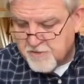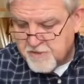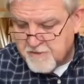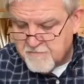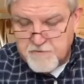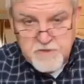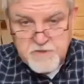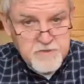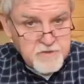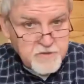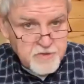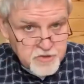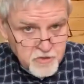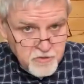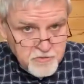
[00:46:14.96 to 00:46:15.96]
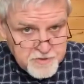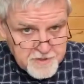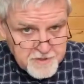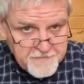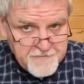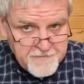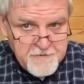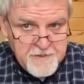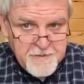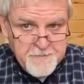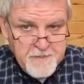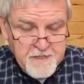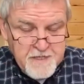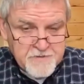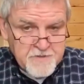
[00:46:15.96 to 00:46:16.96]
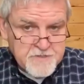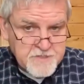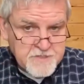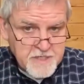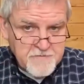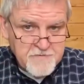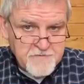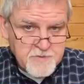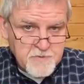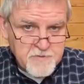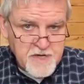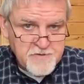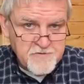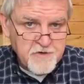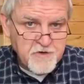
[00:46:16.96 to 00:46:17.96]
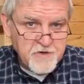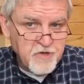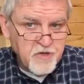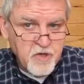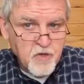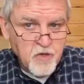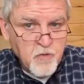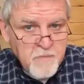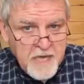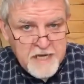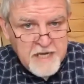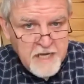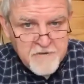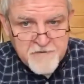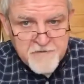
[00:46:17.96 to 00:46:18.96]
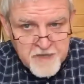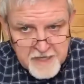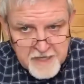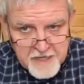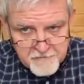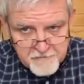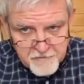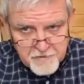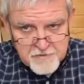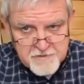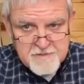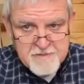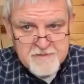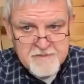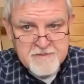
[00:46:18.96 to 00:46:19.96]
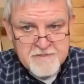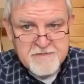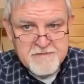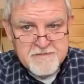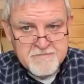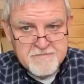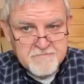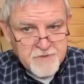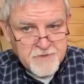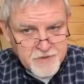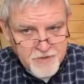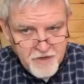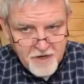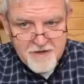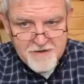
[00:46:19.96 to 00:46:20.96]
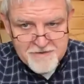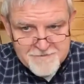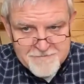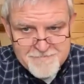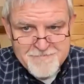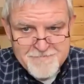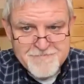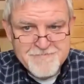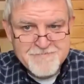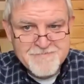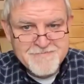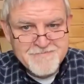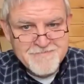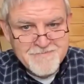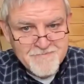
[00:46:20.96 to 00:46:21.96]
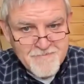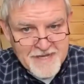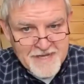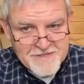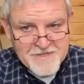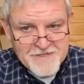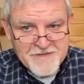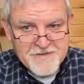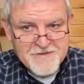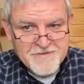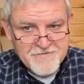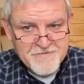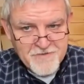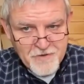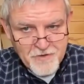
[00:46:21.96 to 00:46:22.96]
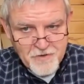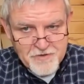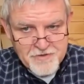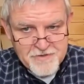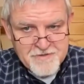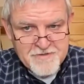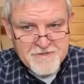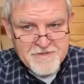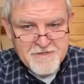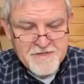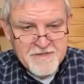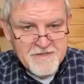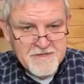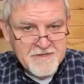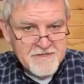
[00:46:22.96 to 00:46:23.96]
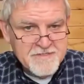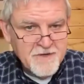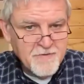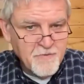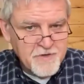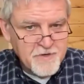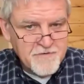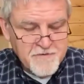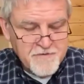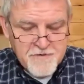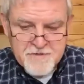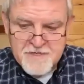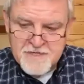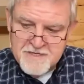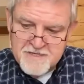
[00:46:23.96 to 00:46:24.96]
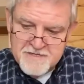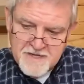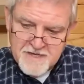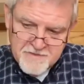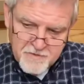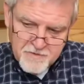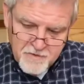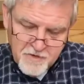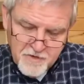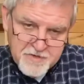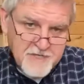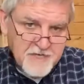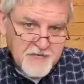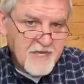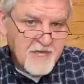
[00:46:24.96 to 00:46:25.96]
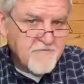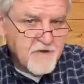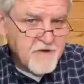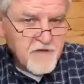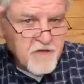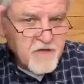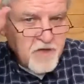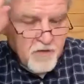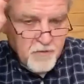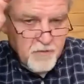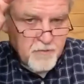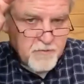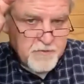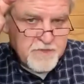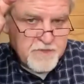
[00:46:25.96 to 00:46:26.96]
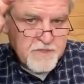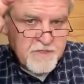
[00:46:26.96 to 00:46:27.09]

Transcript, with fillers: of Joseph and the sin of his brethren. You meant it for evil, but God meant it for good. And isn't it wonderful that the Lord can even use